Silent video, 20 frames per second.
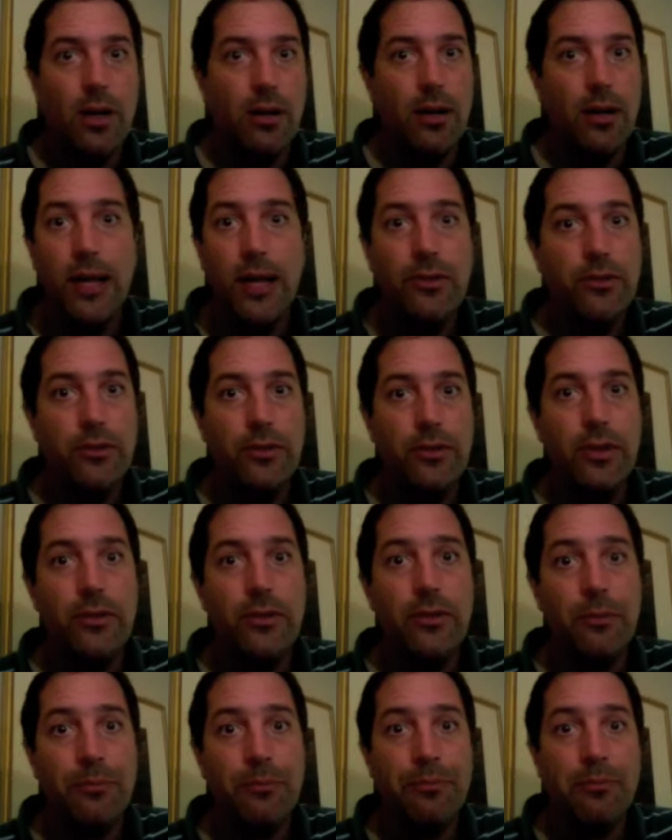
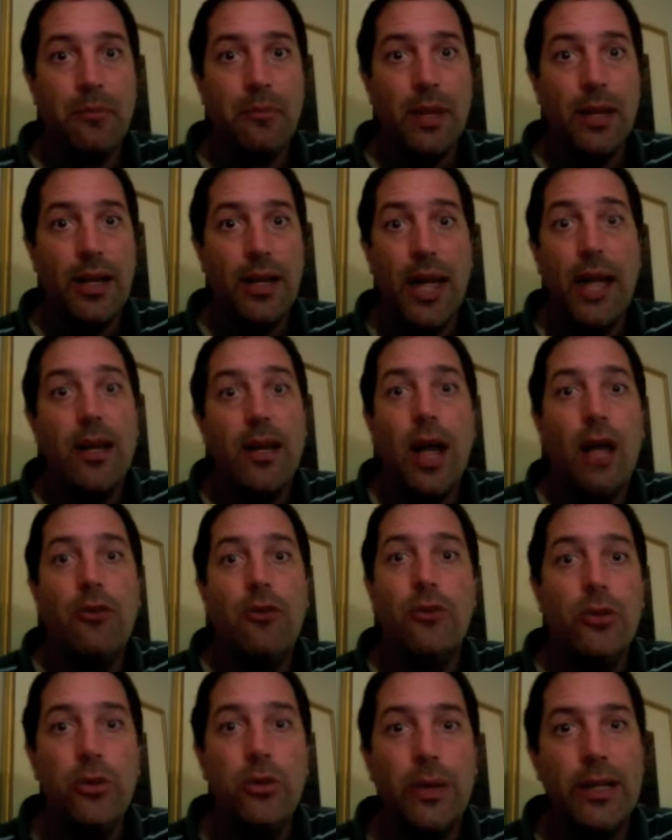Agencies cannot
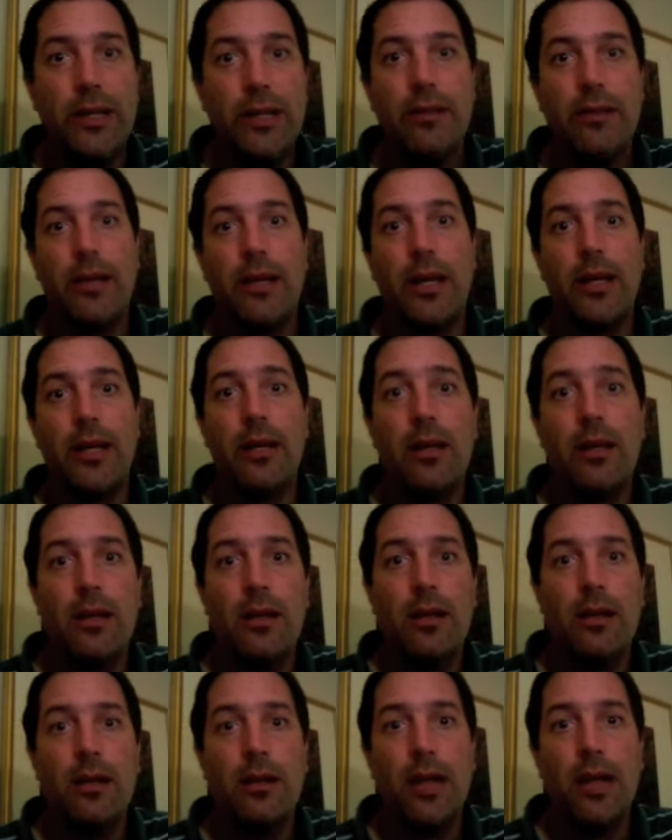do anything
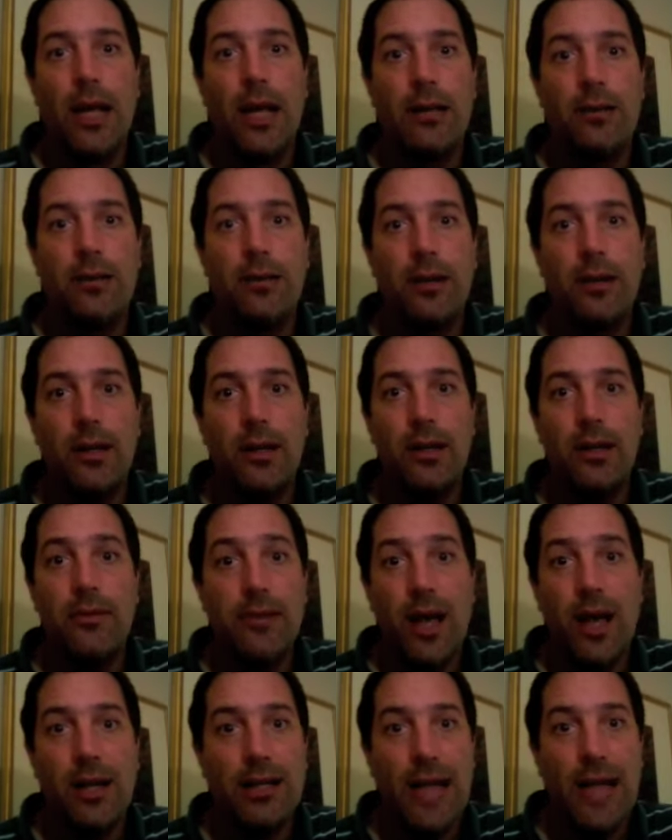that is
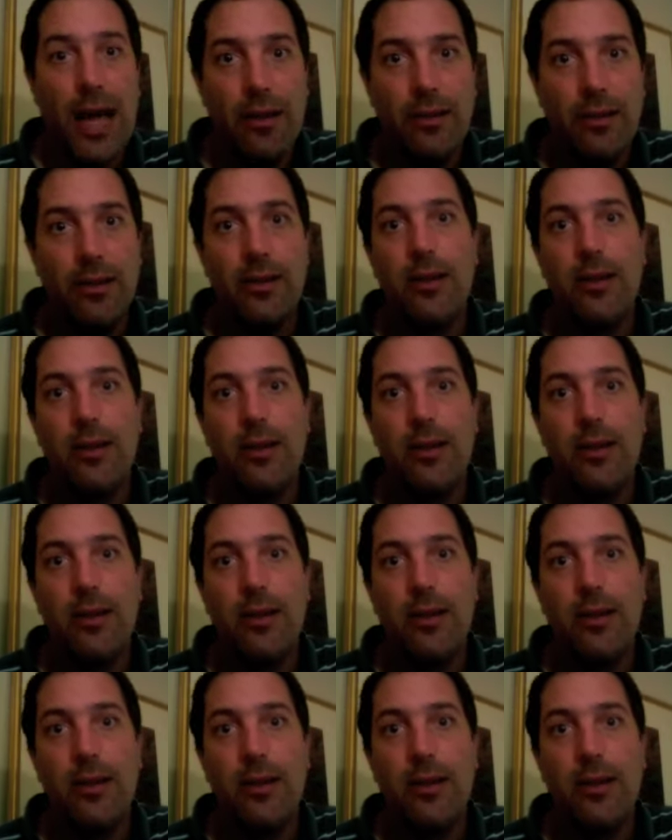not allowed in the